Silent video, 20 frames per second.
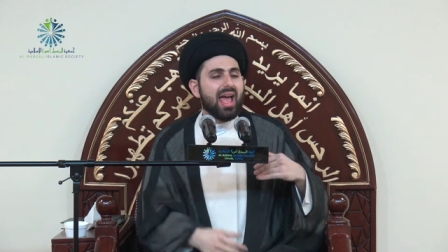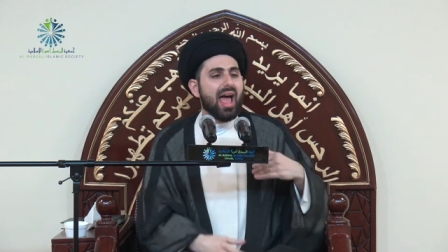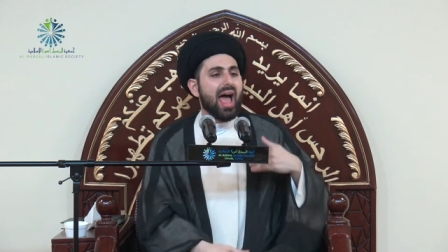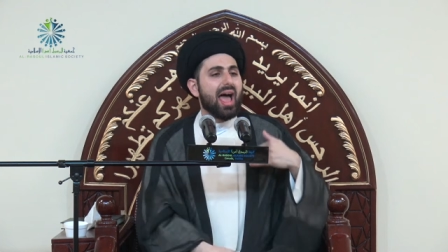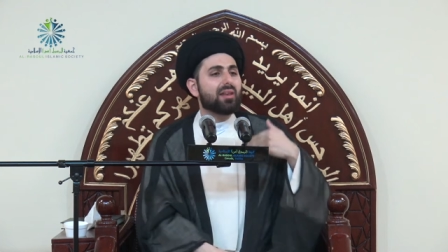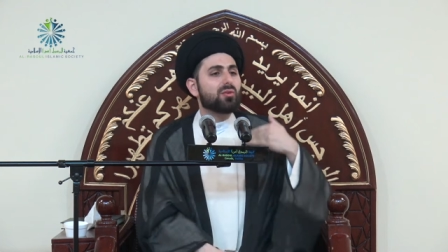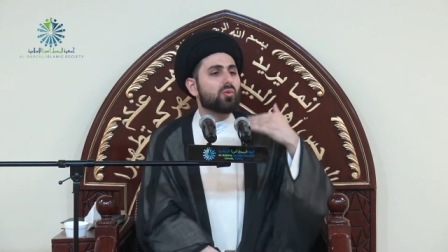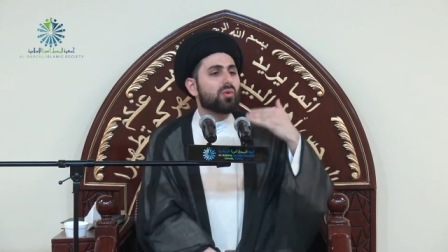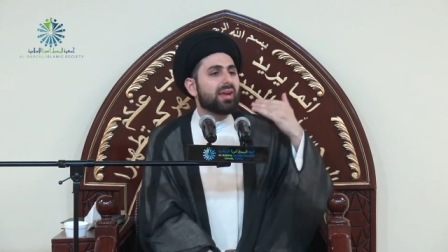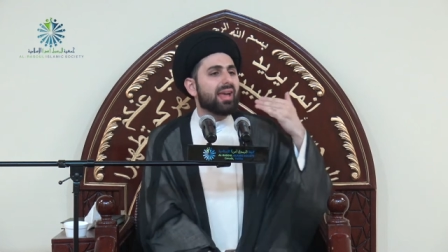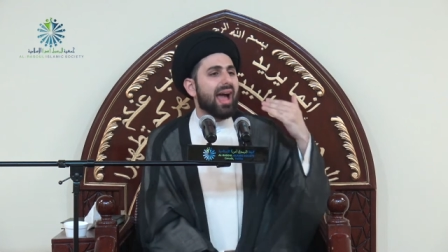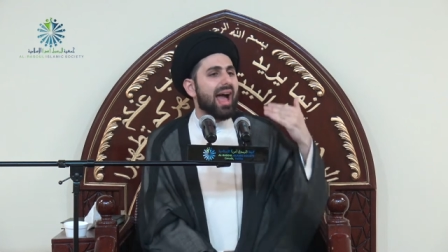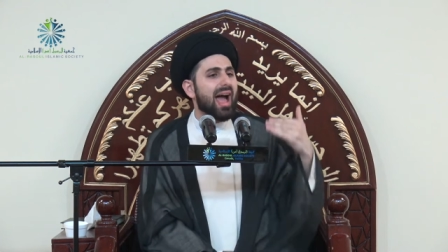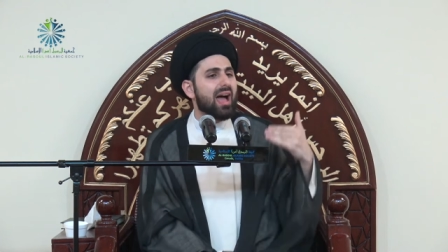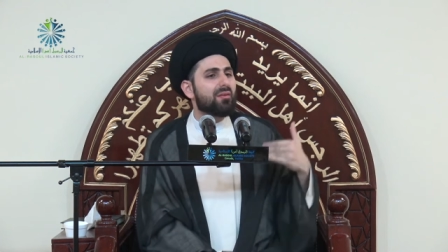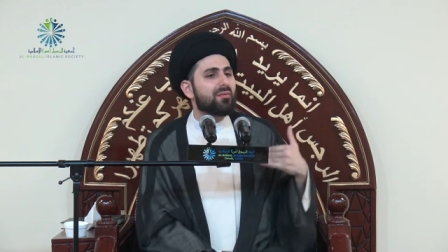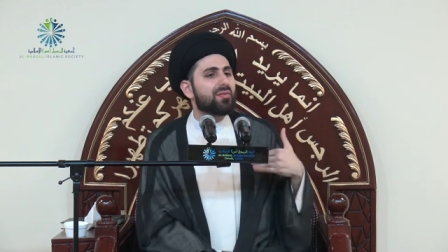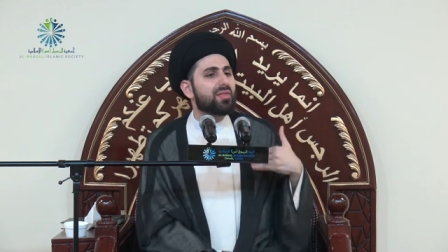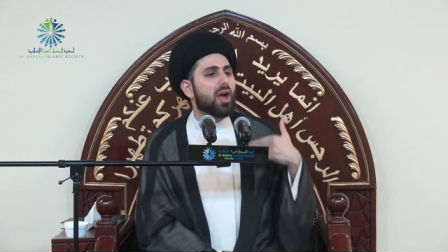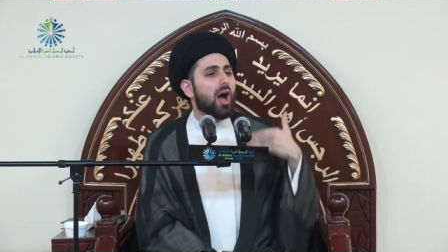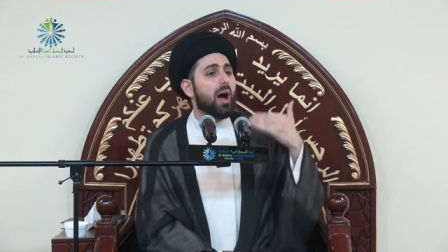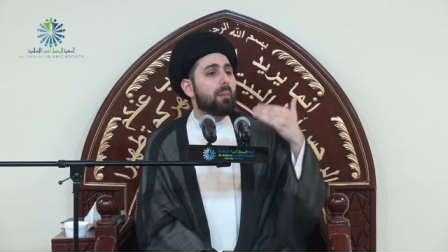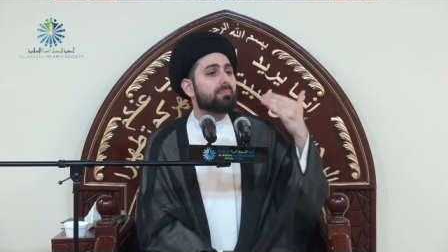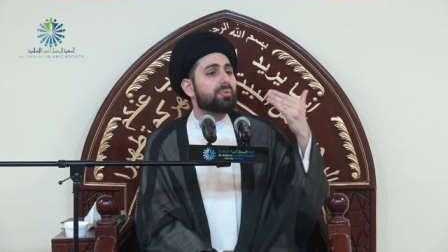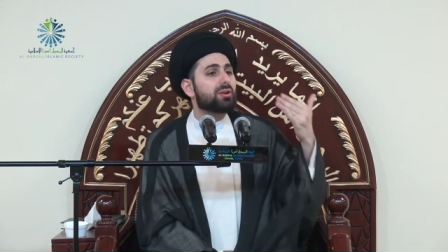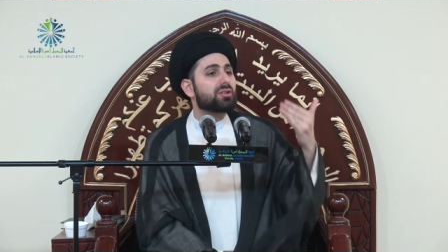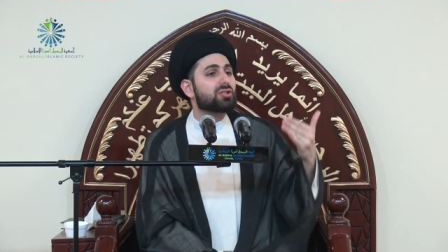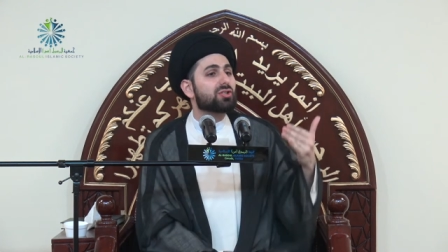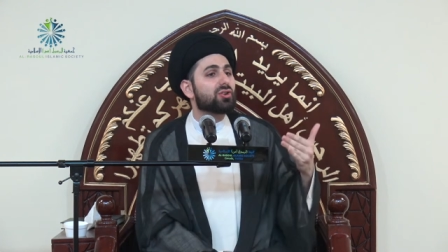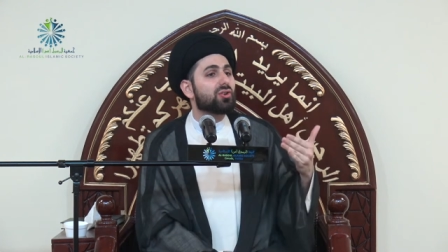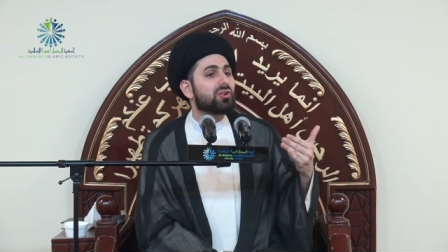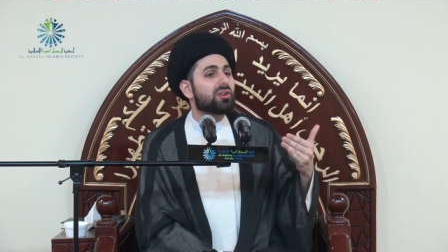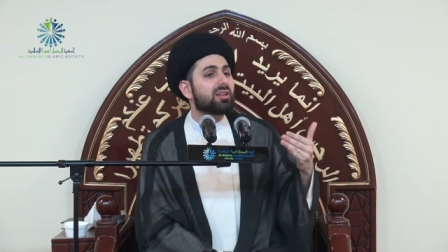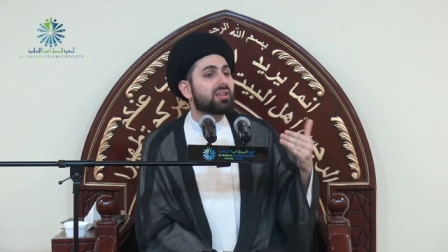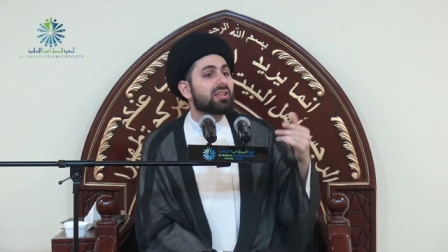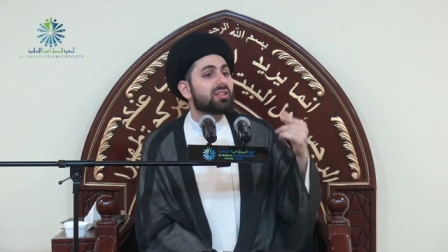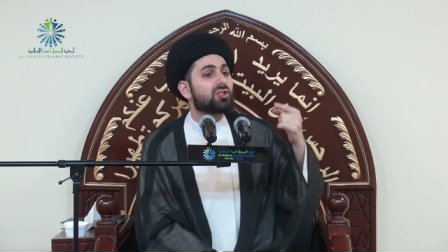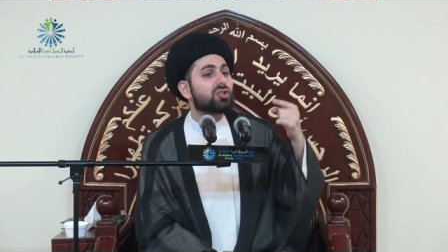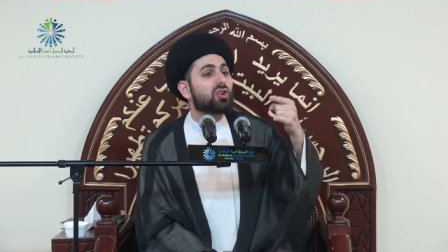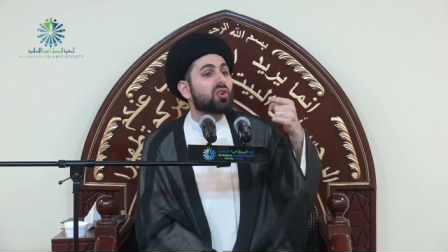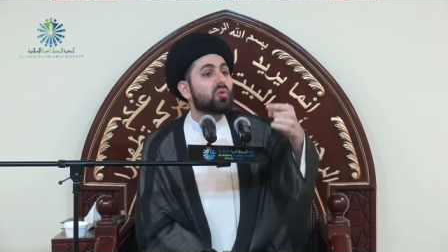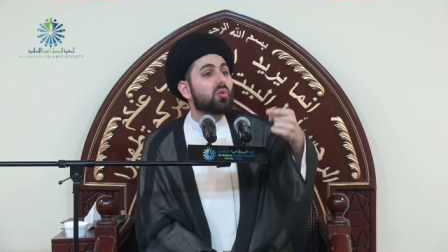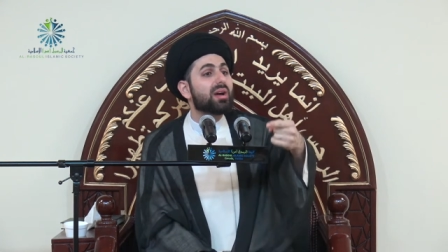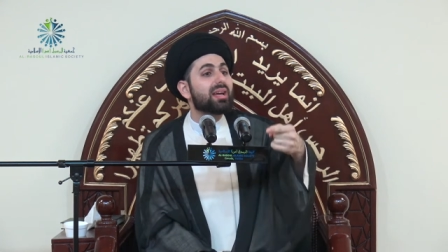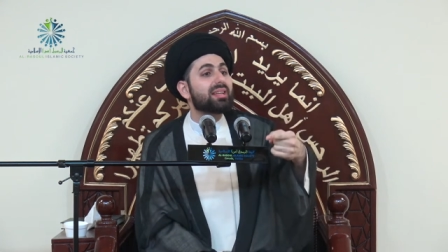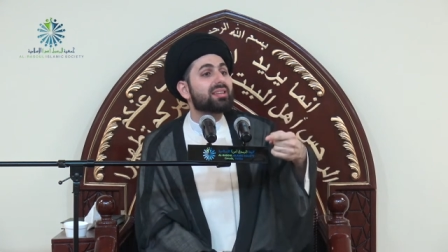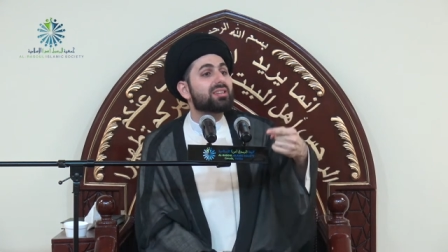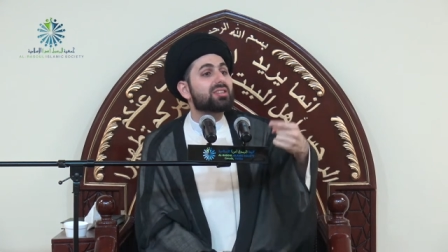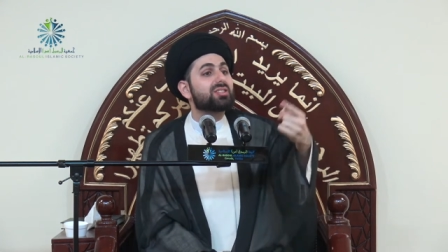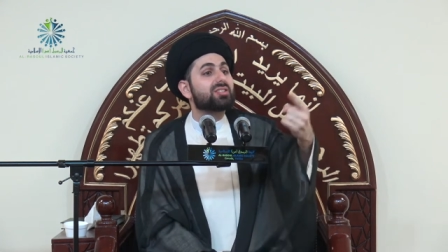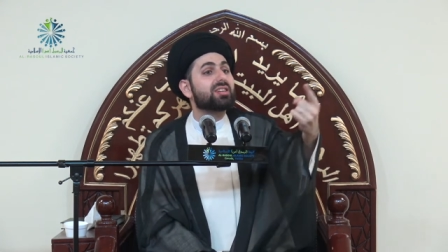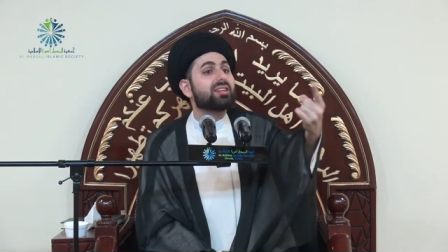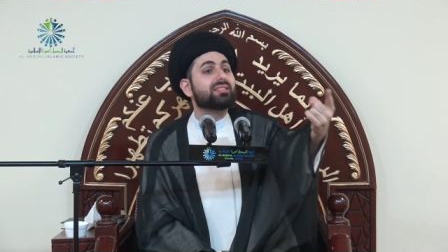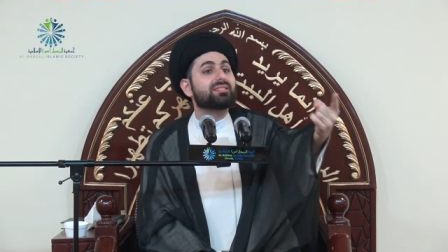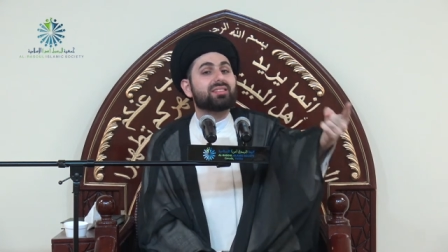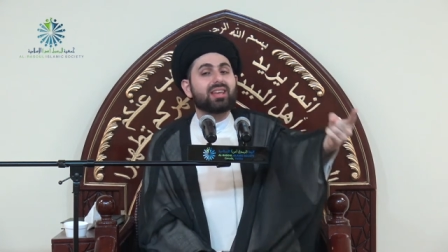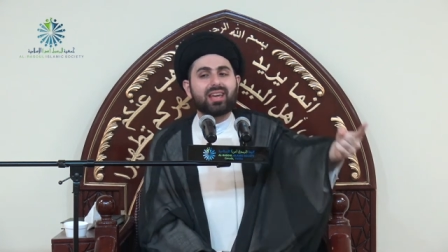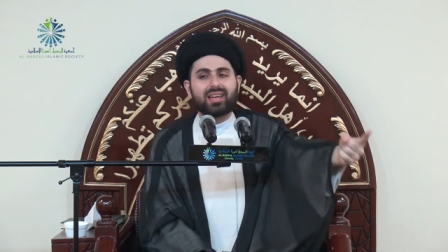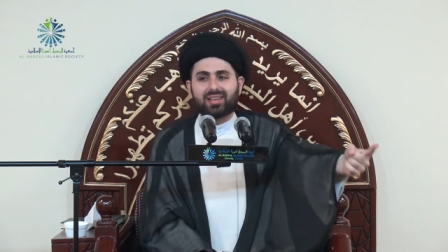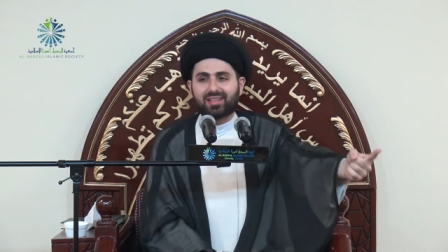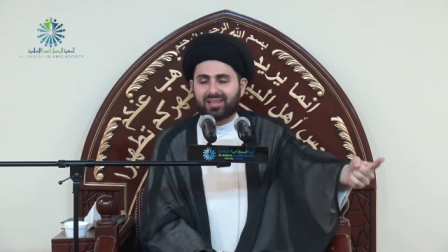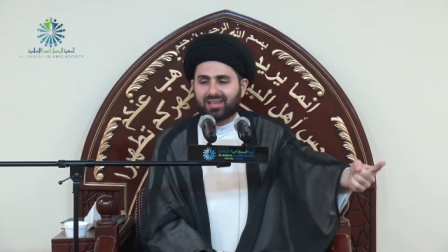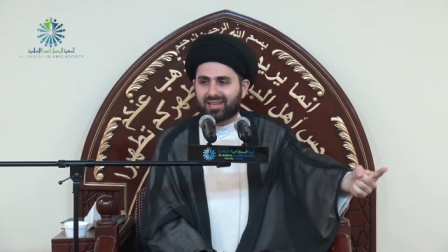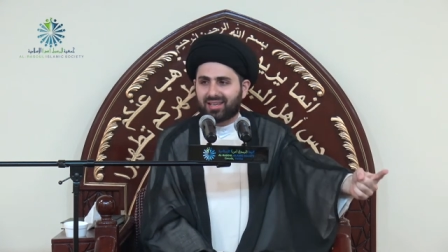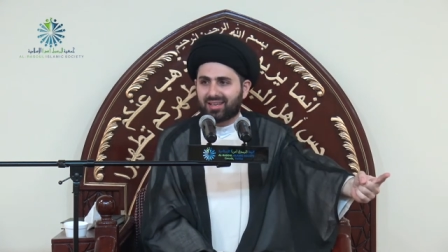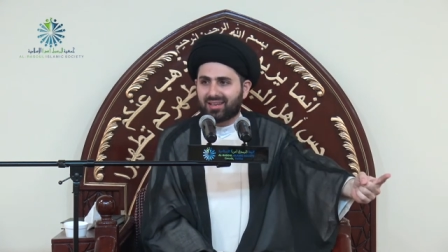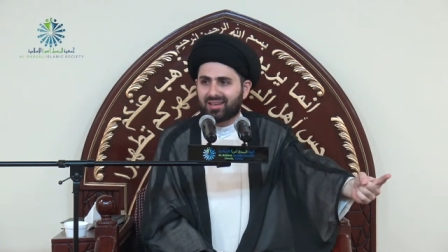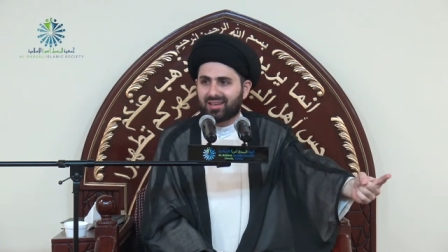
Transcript: and we have the opportunity to witness it daily.